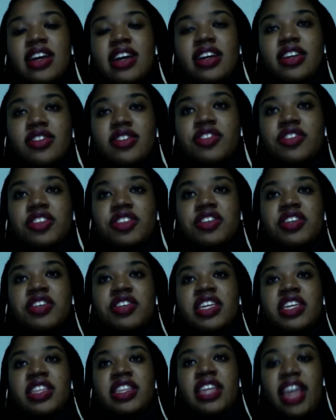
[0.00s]

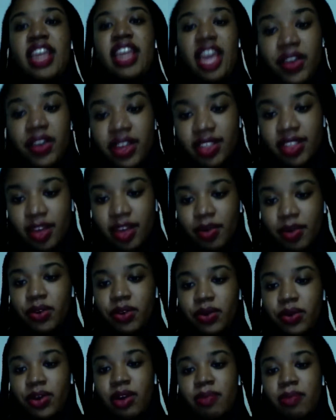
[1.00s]
considering the area that we
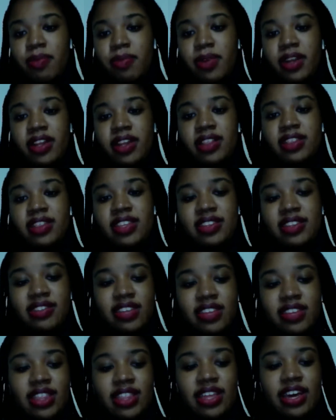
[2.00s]
grew up in and things
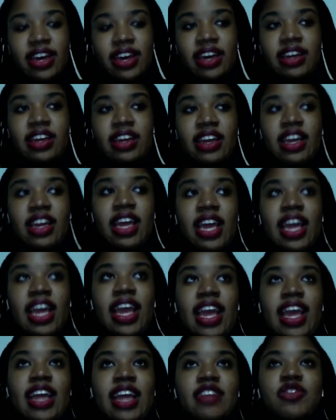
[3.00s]
like that.
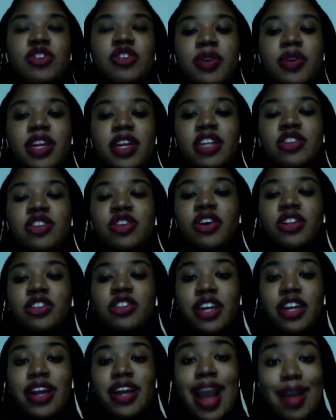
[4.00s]
And so when I told her,
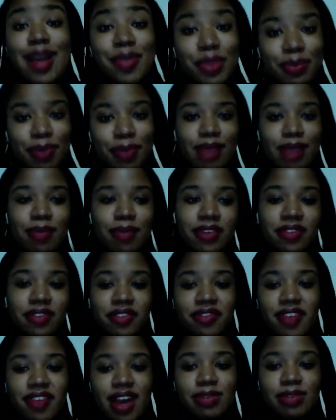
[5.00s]
I'm the baby of the
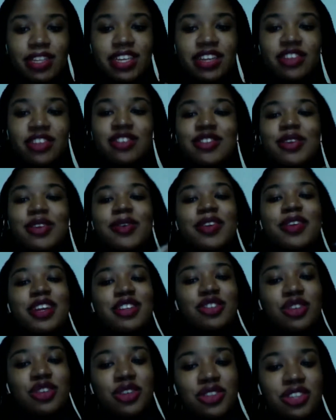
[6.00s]
family, so when I told
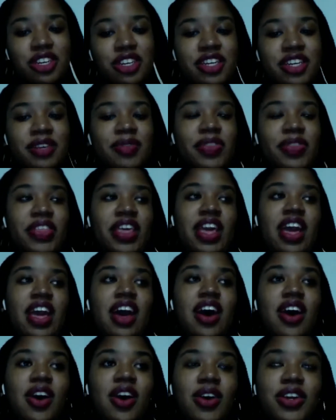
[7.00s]
her,
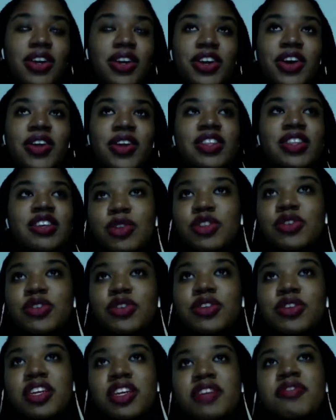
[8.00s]
oh, you know, there's this
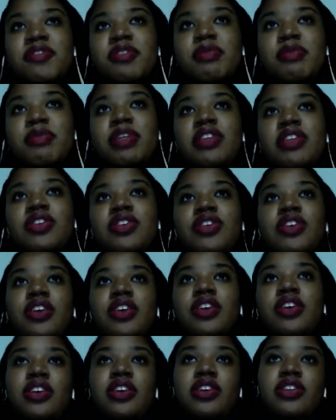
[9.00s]
opportunity for me
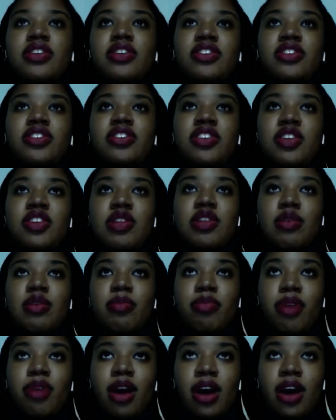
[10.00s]
to teach
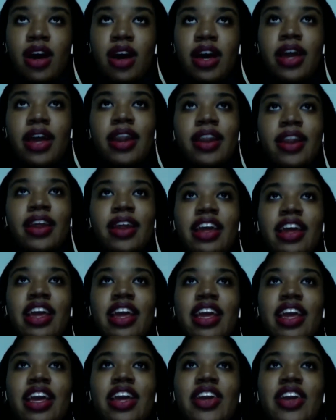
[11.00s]
abroad,
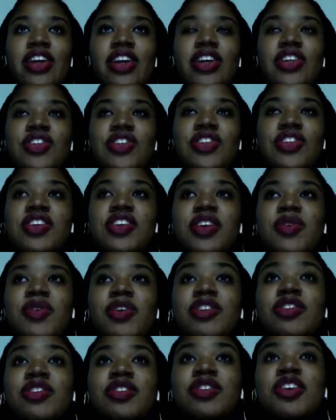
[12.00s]
she
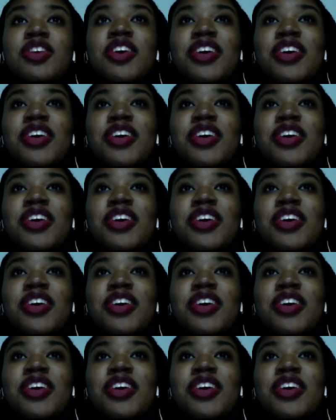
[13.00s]
was